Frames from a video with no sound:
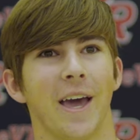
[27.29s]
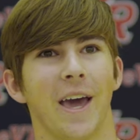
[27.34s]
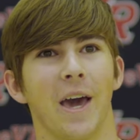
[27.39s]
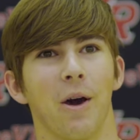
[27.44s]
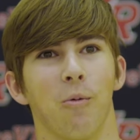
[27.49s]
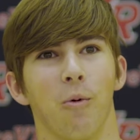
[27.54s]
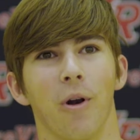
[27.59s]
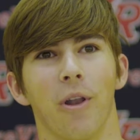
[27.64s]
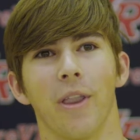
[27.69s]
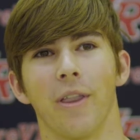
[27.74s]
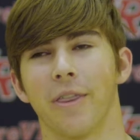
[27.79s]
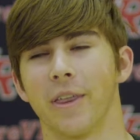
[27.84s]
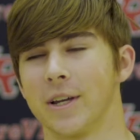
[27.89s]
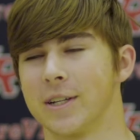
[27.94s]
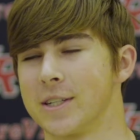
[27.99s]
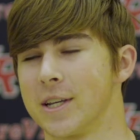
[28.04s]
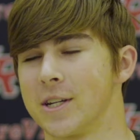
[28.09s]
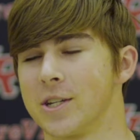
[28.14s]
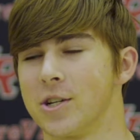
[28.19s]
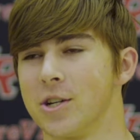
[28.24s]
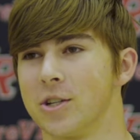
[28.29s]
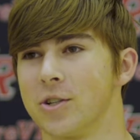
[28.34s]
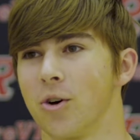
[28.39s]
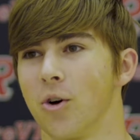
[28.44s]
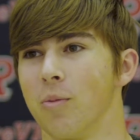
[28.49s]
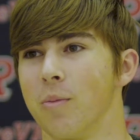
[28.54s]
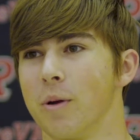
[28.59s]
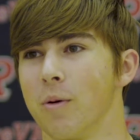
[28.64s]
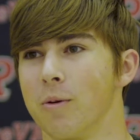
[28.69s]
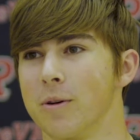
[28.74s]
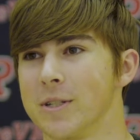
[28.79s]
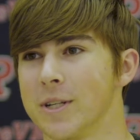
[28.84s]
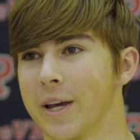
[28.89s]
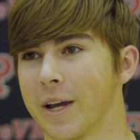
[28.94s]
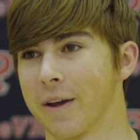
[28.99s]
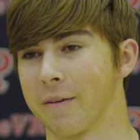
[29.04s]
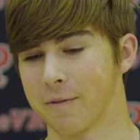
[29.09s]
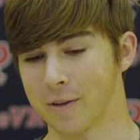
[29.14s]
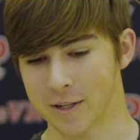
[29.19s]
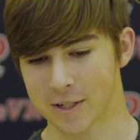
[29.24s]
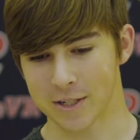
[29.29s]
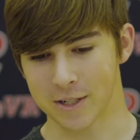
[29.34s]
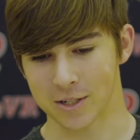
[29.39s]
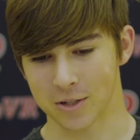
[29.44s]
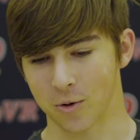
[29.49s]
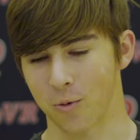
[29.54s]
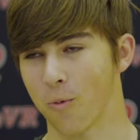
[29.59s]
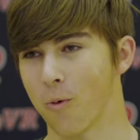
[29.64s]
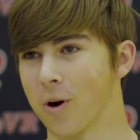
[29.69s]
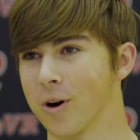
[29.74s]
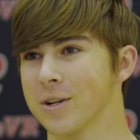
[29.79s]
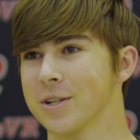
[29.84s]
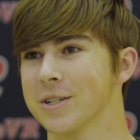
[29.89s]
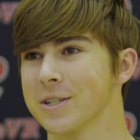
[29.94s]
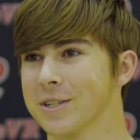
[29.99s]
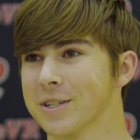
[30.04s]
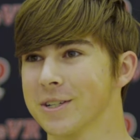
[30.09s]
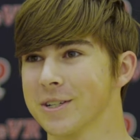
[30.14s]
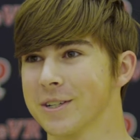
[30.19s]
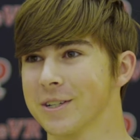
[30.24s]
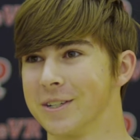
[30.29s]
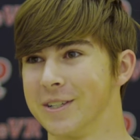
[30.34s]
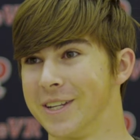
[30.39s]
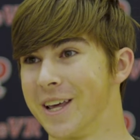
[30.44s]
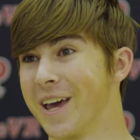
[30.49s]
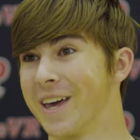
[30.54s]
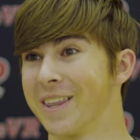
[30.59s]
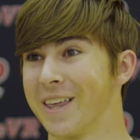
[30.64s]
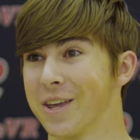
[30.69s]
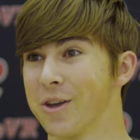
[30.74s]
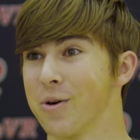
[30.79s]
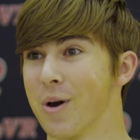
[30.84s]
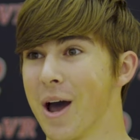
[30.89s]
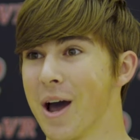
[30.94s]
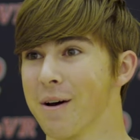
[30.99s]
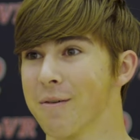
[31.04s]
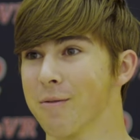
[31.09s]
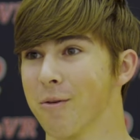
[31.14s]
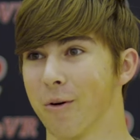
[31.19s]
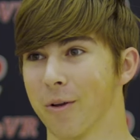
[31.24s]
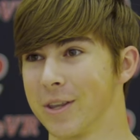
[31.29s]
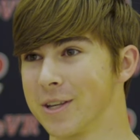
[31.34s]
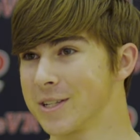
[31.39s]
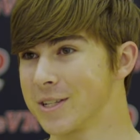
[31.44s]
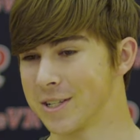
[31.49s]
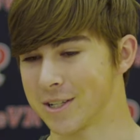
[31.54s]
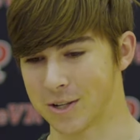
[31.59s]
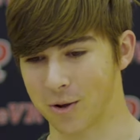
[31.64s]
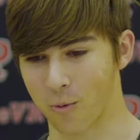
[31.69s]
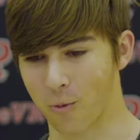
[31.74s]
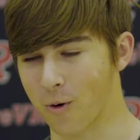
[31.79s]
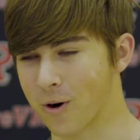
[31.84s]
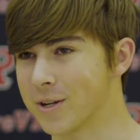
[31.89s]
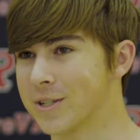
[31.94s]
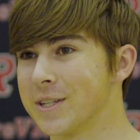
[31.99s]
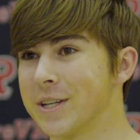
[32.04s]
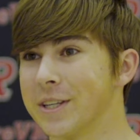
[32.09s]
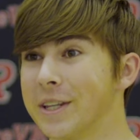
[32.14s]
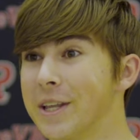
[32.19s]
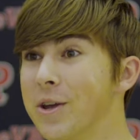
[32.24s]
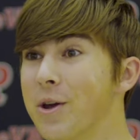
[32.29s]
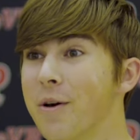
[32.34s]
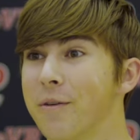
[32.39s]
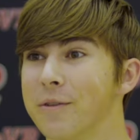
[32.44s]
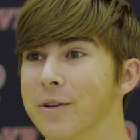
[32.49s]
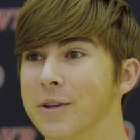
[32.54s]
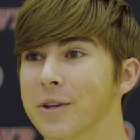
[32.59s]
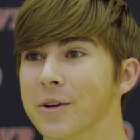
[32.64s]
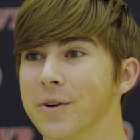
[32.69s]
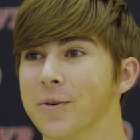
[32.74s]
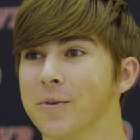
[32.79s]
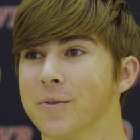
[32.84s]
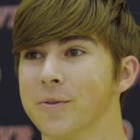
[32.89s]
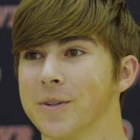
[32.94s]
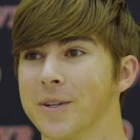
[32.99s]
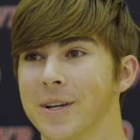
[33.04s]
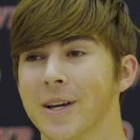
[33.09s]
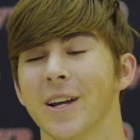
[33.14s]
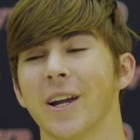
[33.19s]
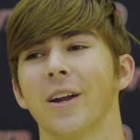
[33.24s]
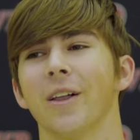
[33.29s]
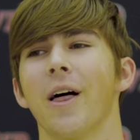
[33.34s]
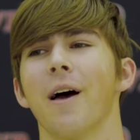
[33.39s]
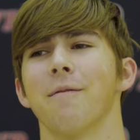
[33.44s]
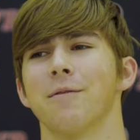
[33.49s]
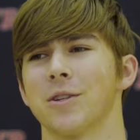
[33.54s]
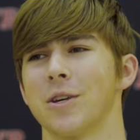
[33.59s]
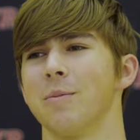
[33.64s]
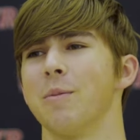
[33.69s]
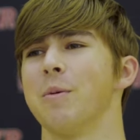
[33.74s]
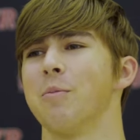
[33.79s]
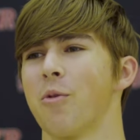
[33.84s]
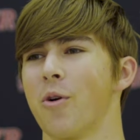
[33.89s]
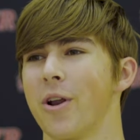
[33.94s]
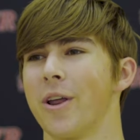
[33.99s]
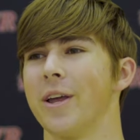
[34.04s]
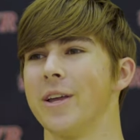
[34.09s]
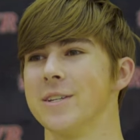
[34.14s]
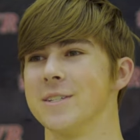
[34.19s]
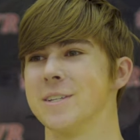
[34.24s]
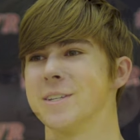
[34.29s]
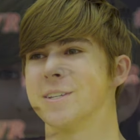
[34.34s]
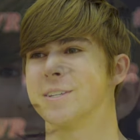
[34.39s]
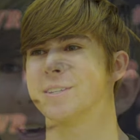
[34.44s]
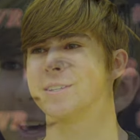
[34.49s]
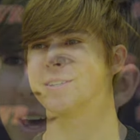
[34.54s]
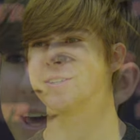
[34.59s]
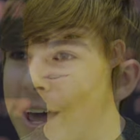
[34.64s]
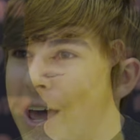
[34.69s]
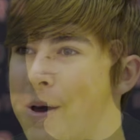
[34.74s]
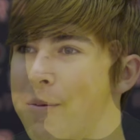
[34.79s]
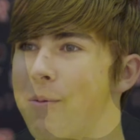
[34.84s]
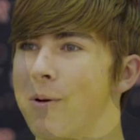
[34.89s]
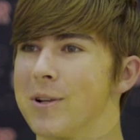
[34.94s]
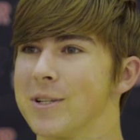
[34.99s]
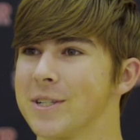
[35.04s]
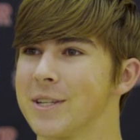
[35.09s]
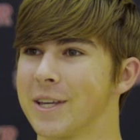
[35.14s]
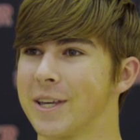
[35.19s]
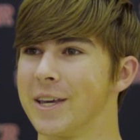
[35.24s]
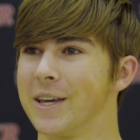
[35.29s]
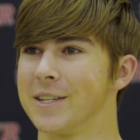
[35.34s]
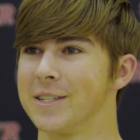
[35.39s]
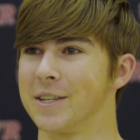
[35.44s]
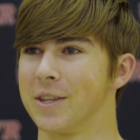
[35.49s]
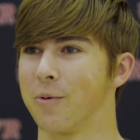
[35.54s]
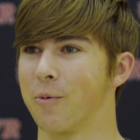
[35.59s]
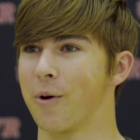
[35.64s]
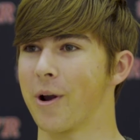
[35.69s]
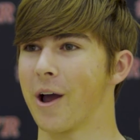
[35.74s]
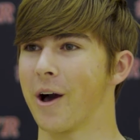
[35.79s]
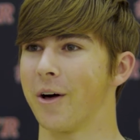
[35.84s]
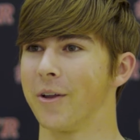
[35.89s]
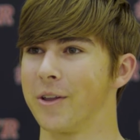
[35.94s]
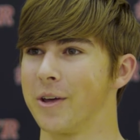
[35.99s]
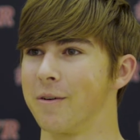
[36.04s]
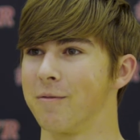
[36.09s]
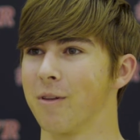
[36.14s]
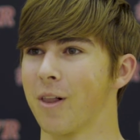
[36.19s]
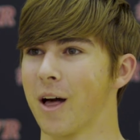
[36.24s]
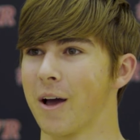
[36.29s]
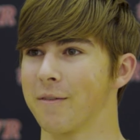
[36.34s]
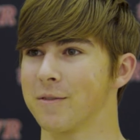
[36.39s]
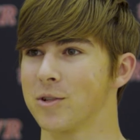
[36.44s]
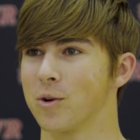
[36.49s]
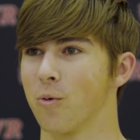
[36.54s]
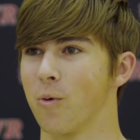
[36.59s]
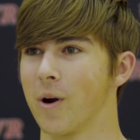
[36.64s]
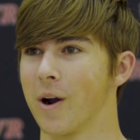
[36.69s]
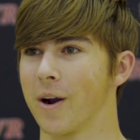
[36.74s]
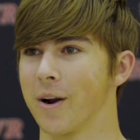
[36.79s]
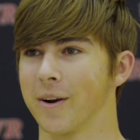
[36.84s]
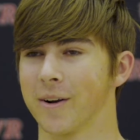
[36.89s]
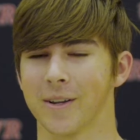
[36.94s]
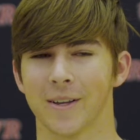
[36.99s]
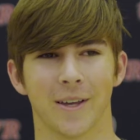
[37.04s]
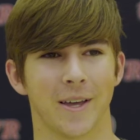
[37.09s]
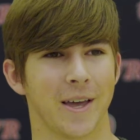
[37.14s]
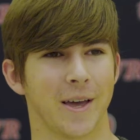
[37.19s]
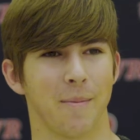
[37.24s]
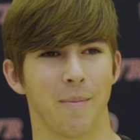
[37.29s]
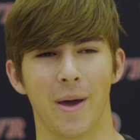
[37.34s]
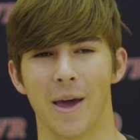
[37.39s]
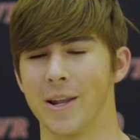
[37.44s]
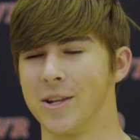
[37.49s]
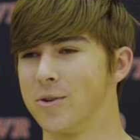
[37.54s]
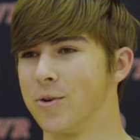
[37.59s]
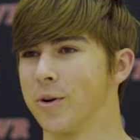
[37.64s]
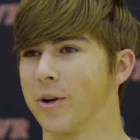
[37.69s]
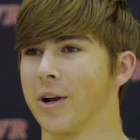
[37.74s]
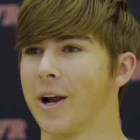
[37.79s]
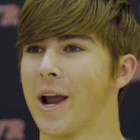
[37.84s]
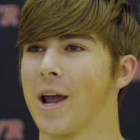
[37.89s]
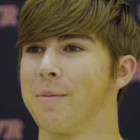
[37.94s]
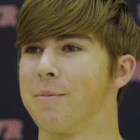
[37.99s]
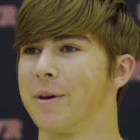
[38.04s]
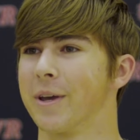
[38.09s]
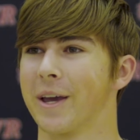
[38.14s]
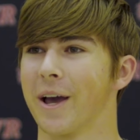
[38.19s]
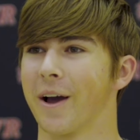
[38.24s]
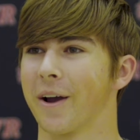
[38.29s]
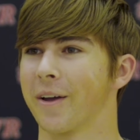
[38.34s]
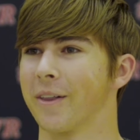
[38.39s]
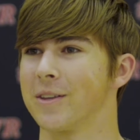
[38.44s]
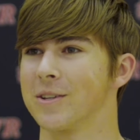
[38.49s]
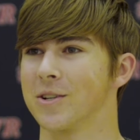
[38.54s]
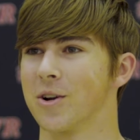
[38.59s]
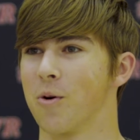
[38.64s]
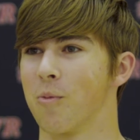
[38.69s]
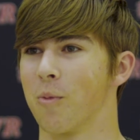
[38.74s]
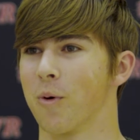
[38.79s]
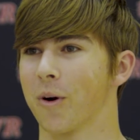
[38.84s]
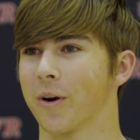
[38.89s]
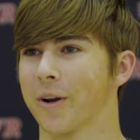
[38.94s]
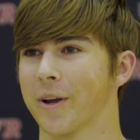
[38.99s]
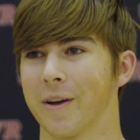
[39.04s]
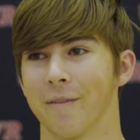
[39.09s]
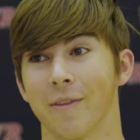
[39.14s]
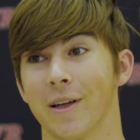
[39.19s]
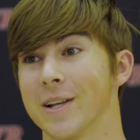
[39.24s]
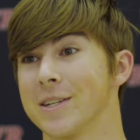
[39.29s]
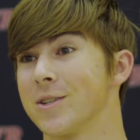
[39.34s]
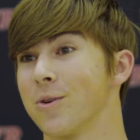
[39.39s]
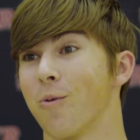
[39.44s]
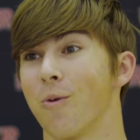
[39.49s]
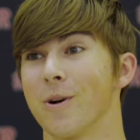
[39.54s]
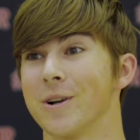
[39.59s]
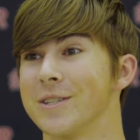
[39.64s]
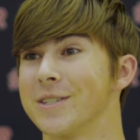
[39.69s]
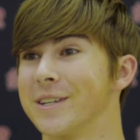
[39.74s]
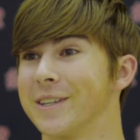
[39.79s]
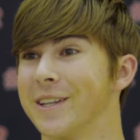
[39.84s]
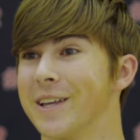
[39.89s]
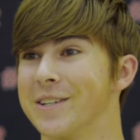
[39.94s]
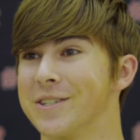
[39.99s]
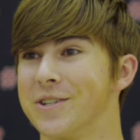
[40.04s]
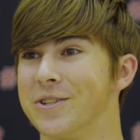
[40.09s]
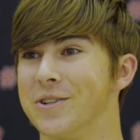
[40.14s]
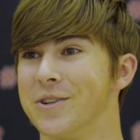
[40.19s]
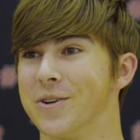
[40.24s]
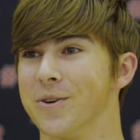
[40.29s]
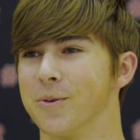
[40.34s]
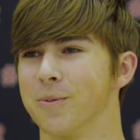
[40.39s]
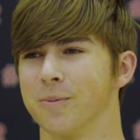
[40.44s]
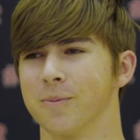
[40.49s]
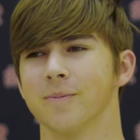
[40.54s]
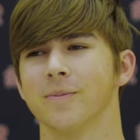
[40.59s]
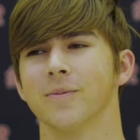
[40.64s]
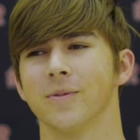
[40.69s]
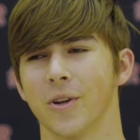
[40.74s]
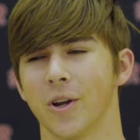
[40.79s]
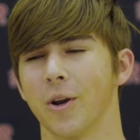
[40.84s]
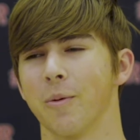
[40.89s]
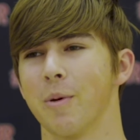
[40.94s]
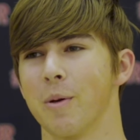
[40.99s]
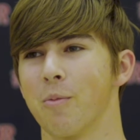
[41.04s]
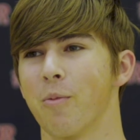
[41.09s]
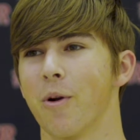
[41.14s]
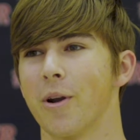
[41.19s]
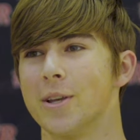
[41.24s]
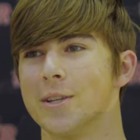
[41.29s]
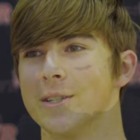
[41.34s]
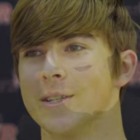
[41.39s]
and one of the things that she told me was like, if this is the worst day that you have, or this is the worst thing that you have to do, your life's gonna be pretty easy. It puts the kids in the reality of life to where and doing your AP Calculus homework. If that's the worst thing that you do, you're going to be pretty